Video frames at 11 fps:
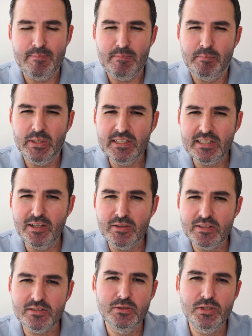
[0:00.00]
Particularly on the
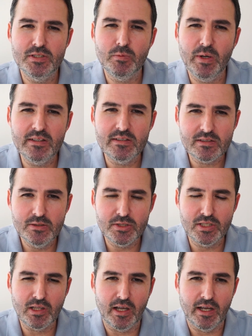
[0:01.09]
solution, where the solution
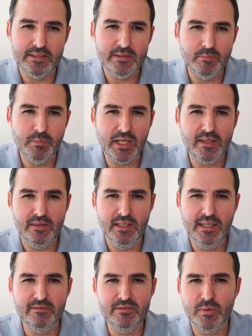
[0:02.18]
lies. But I think
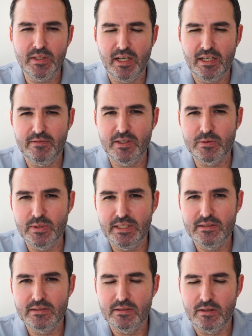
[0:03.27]
everyone kind of
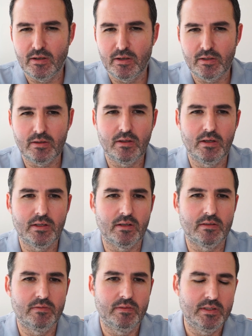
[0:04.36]
agrees on a lot of
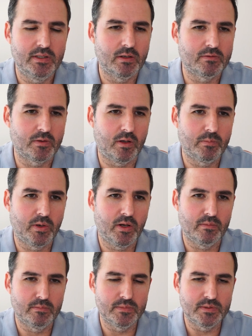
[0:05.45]
the overall problems.